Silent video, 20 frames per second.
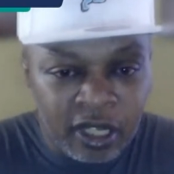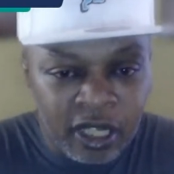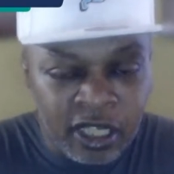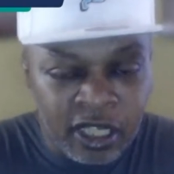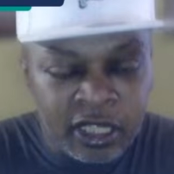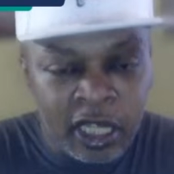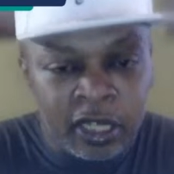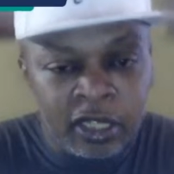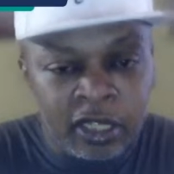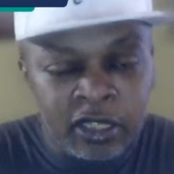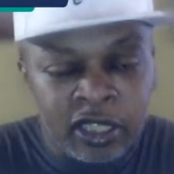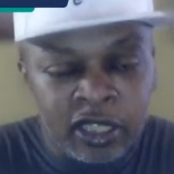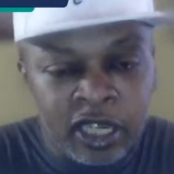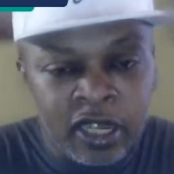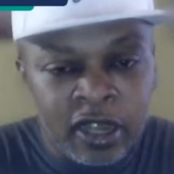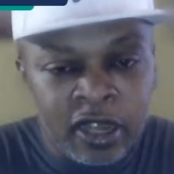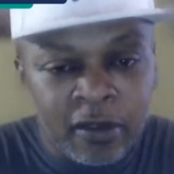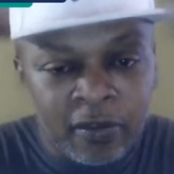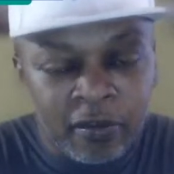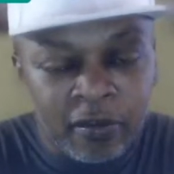He's at a
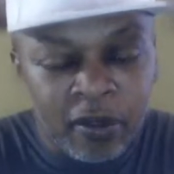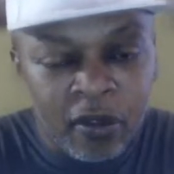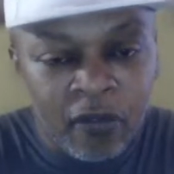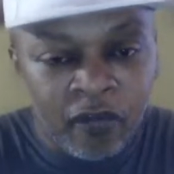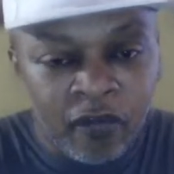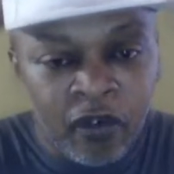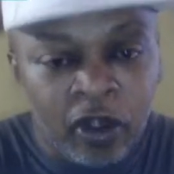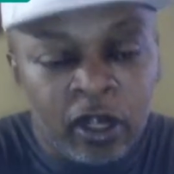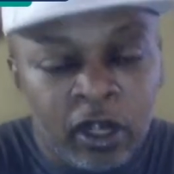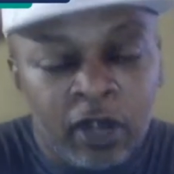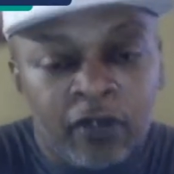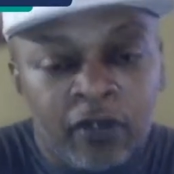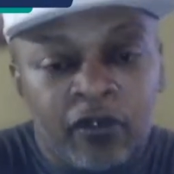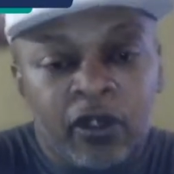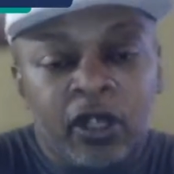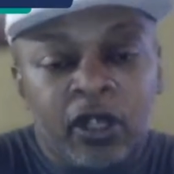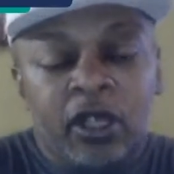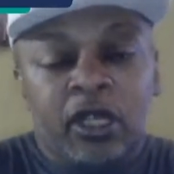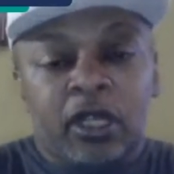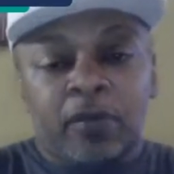gym full of
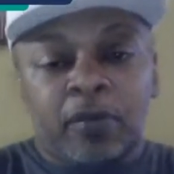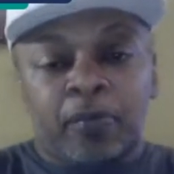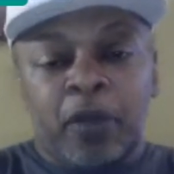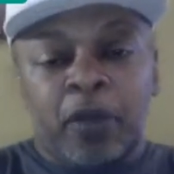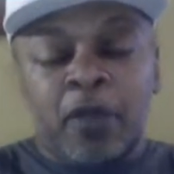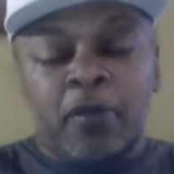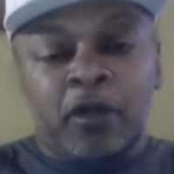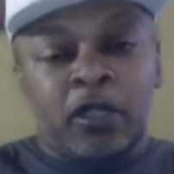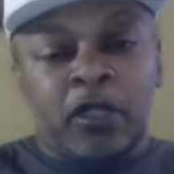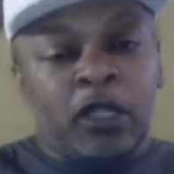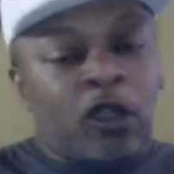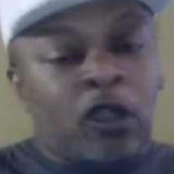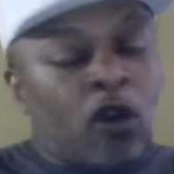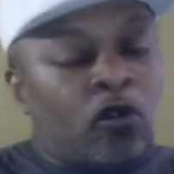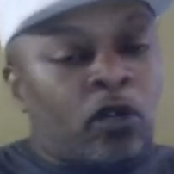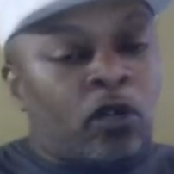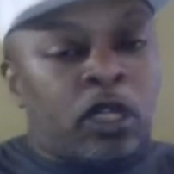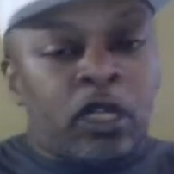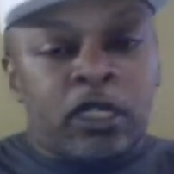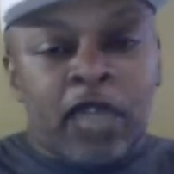people that
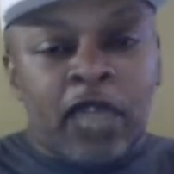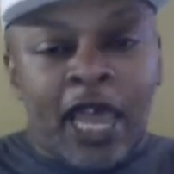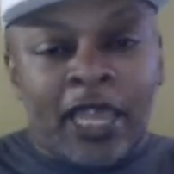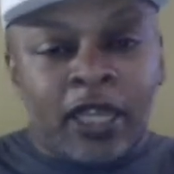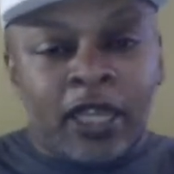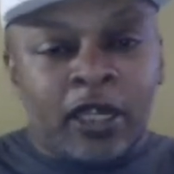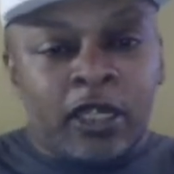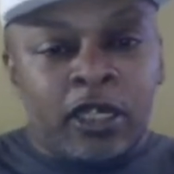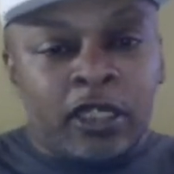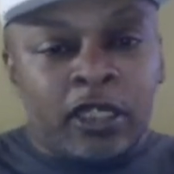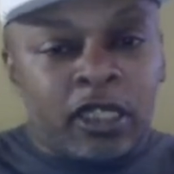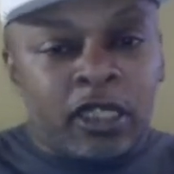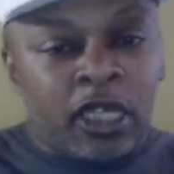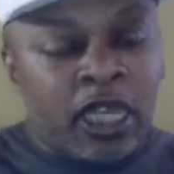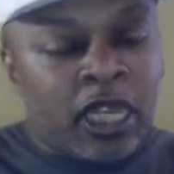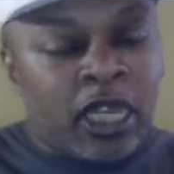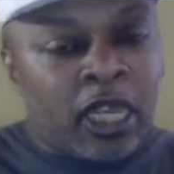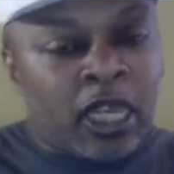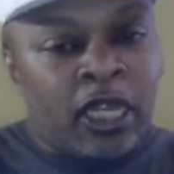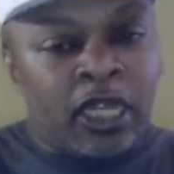don't look like us.
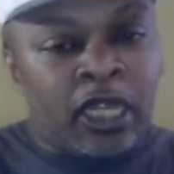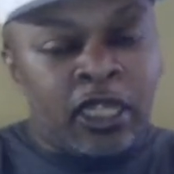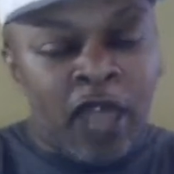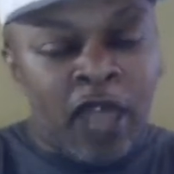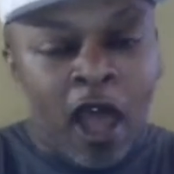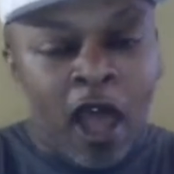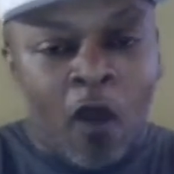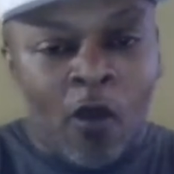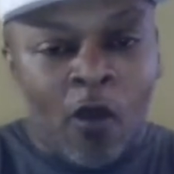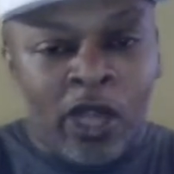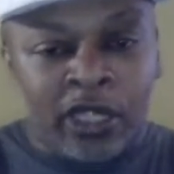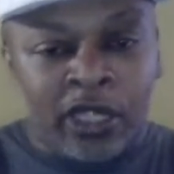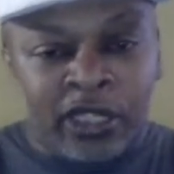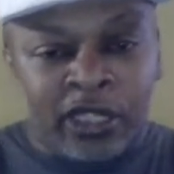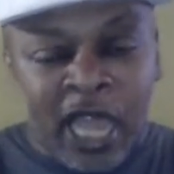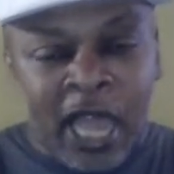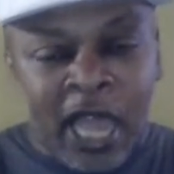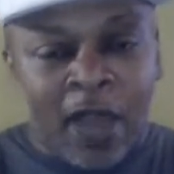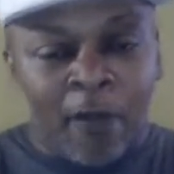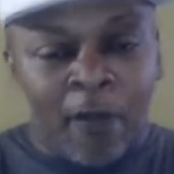And he's always
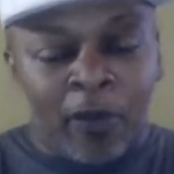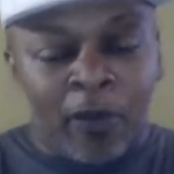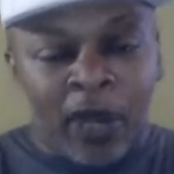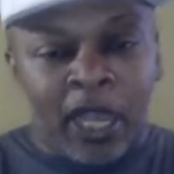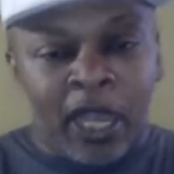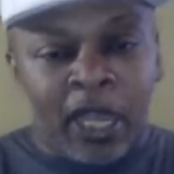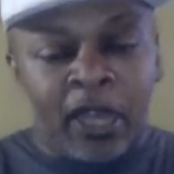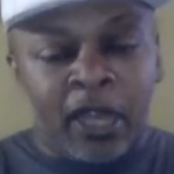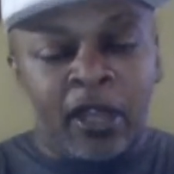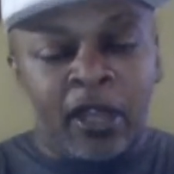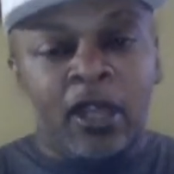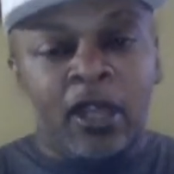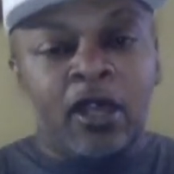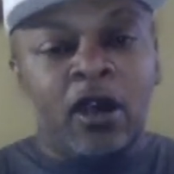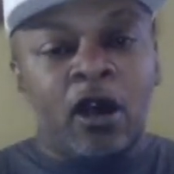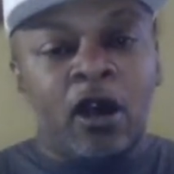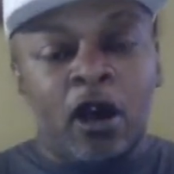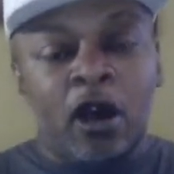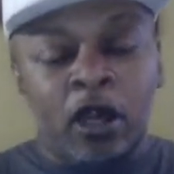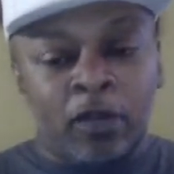downplaying
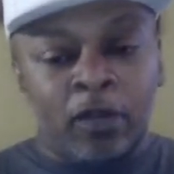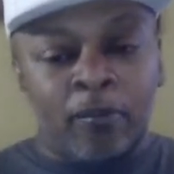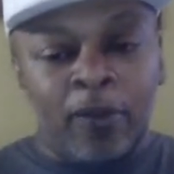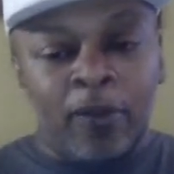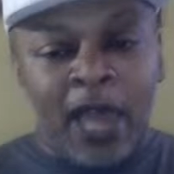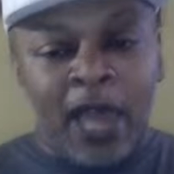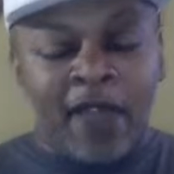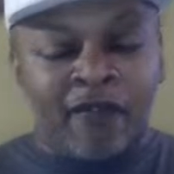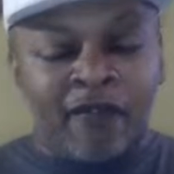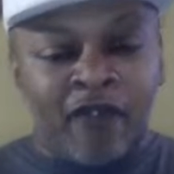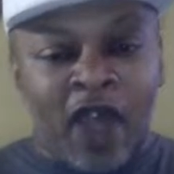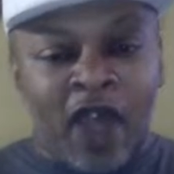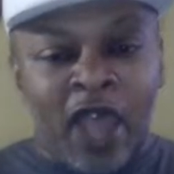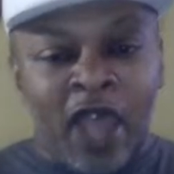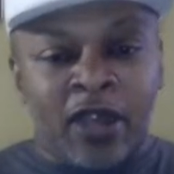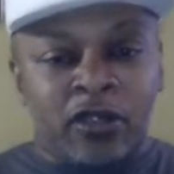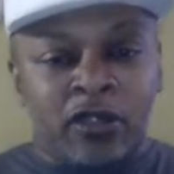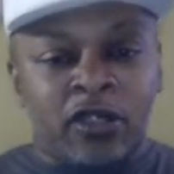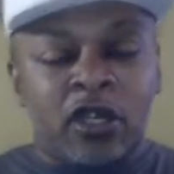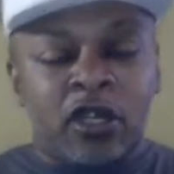other black
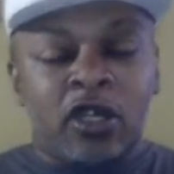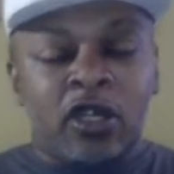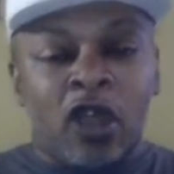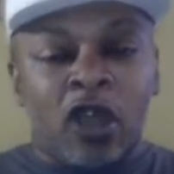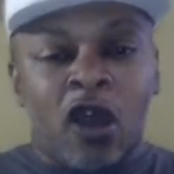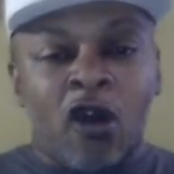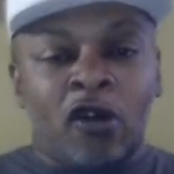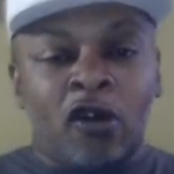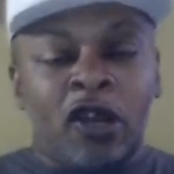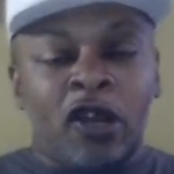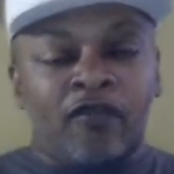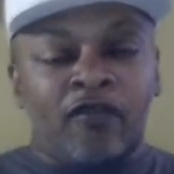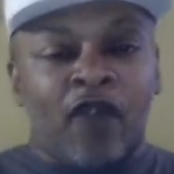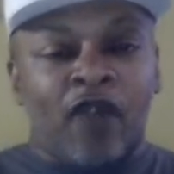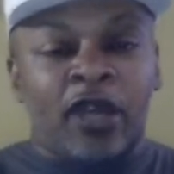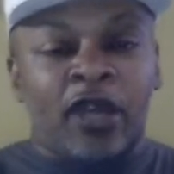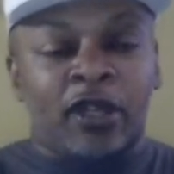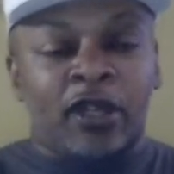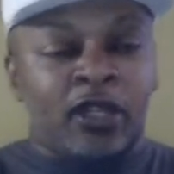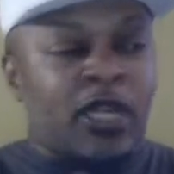fighters. The only
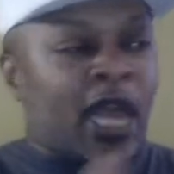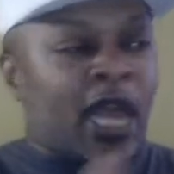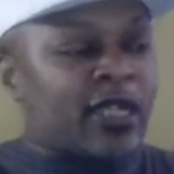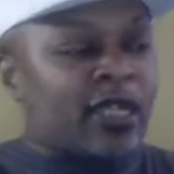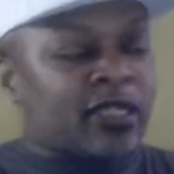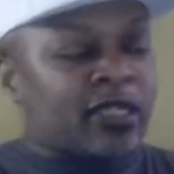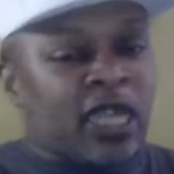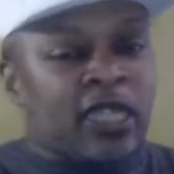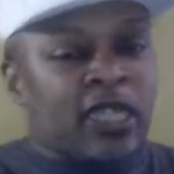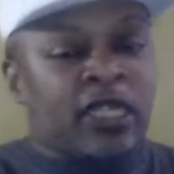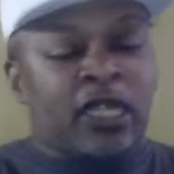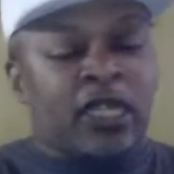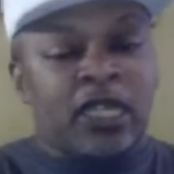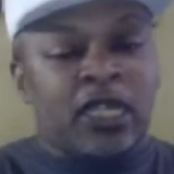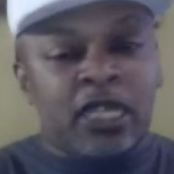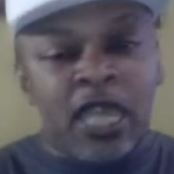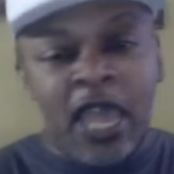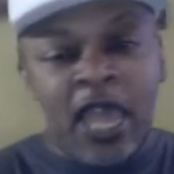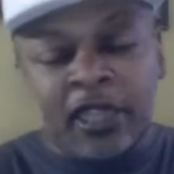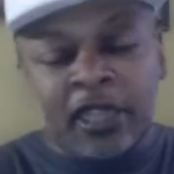fighter that I can say that
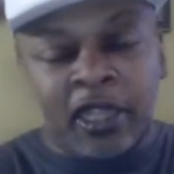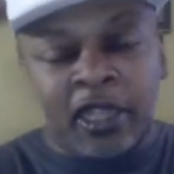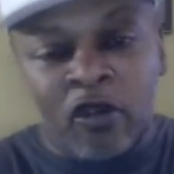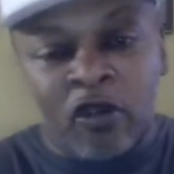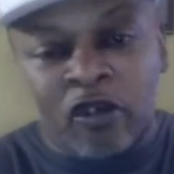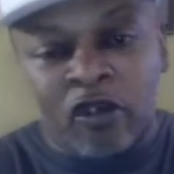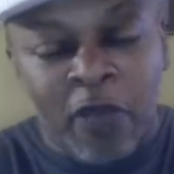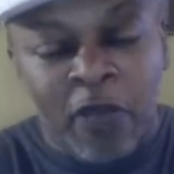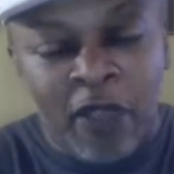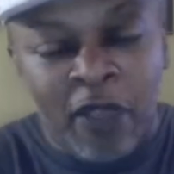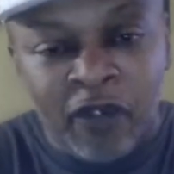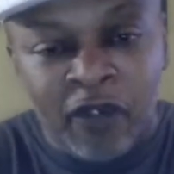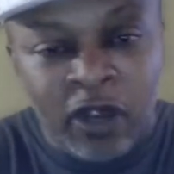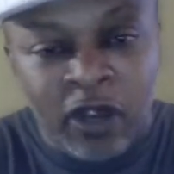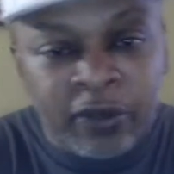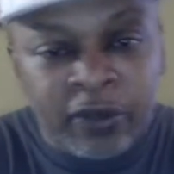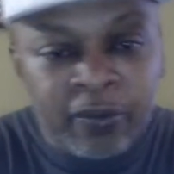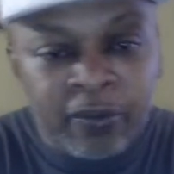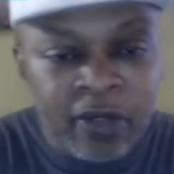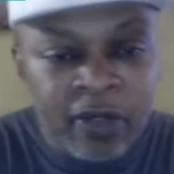he has any respect
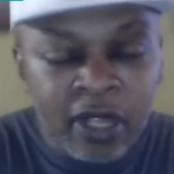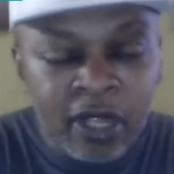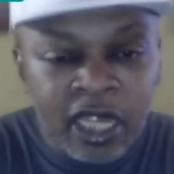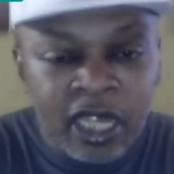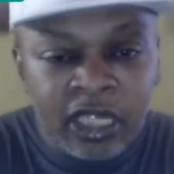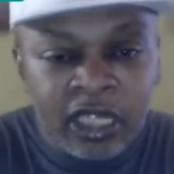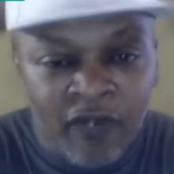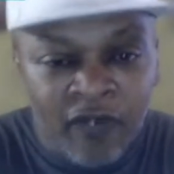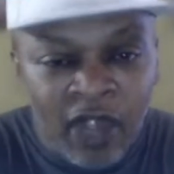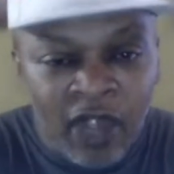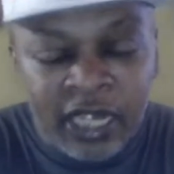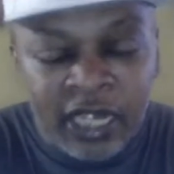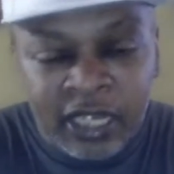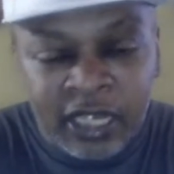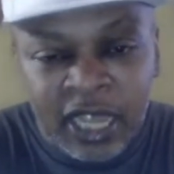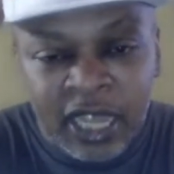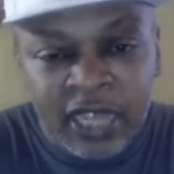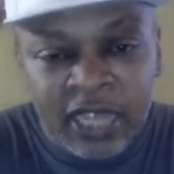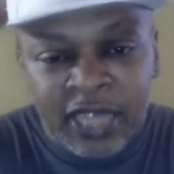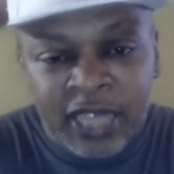for is Javante
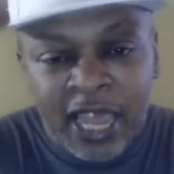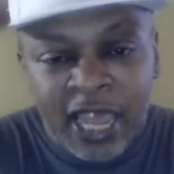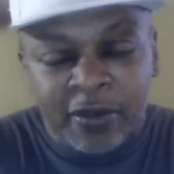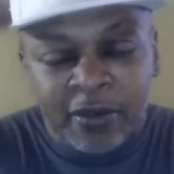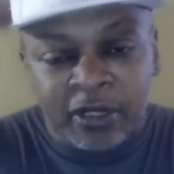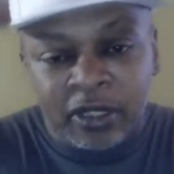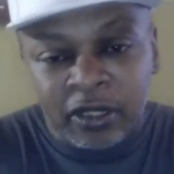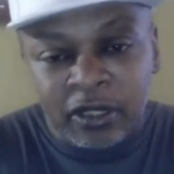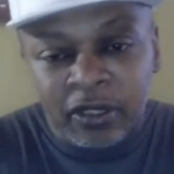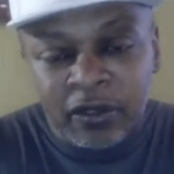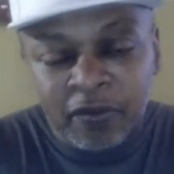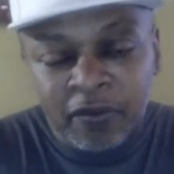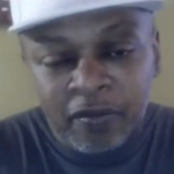Tank Davis.